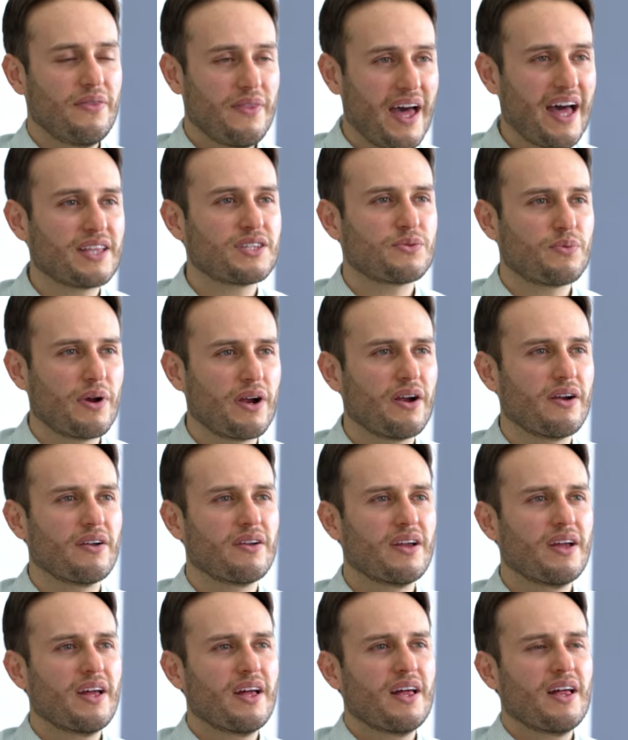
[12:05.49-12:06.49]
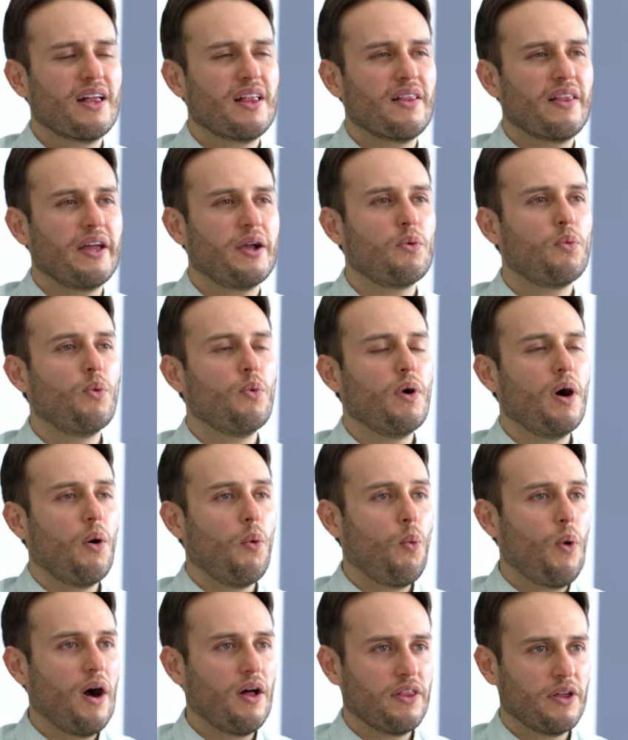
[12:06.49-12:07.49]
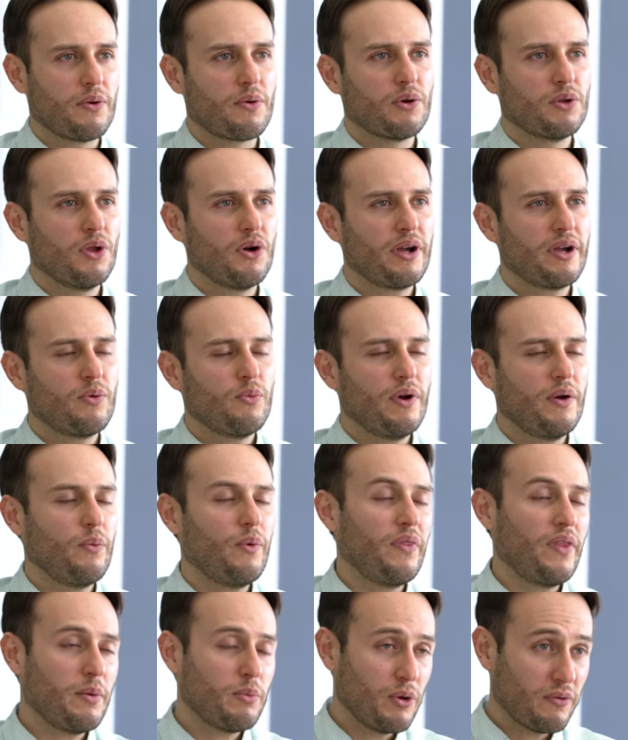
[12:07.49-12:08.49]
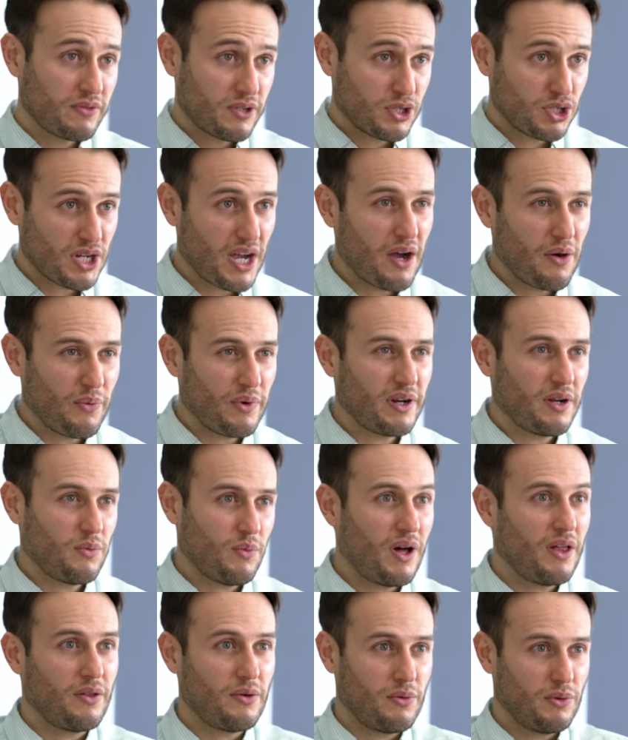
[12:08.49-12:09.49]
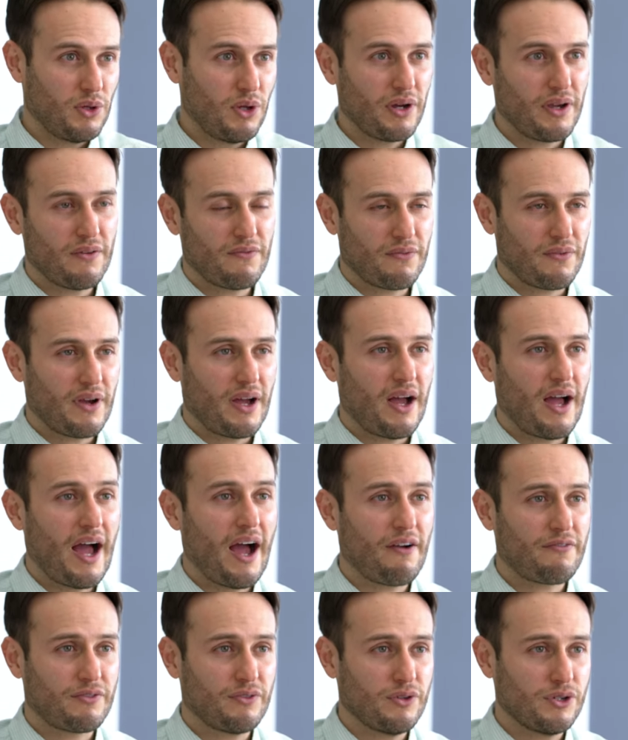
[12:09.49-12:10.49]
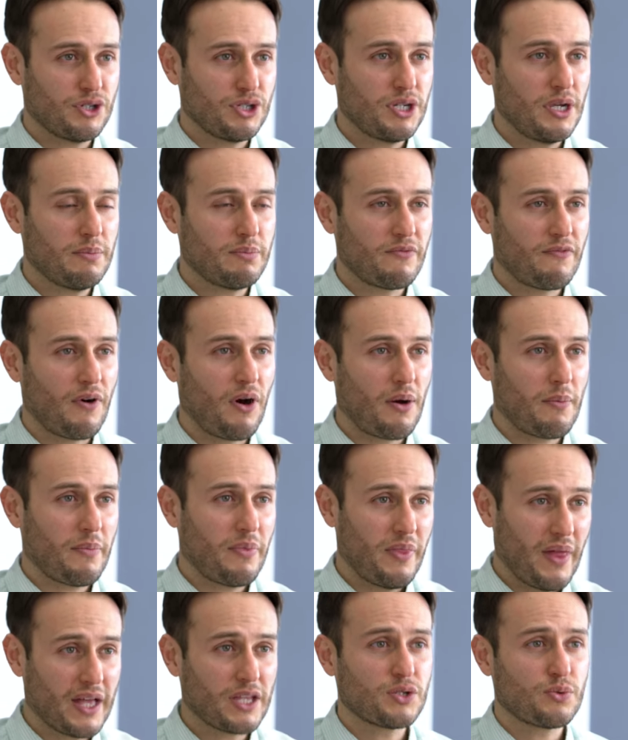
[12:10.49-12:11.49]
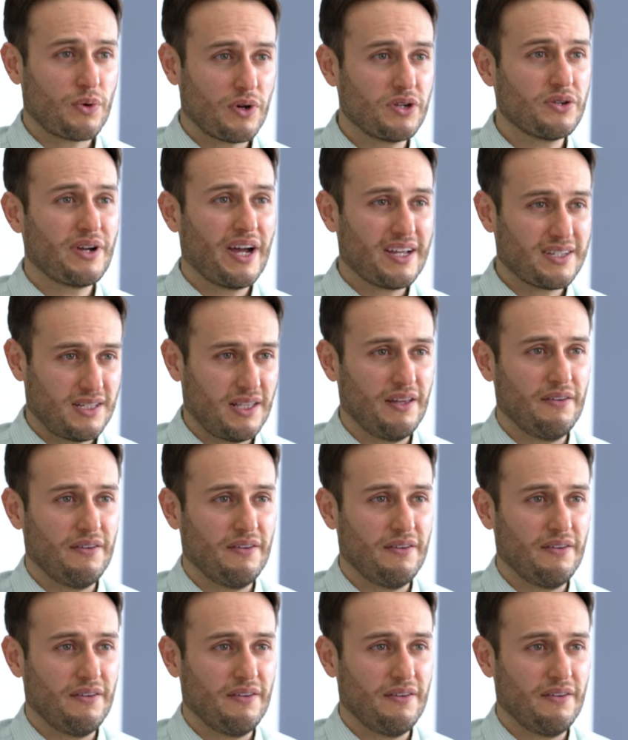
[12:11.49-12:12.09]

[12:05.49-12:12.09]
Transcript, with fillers: And that's where, like, while they were look when when they moved to Chetwynd and while they were looking after the sheep farm, that's where you guys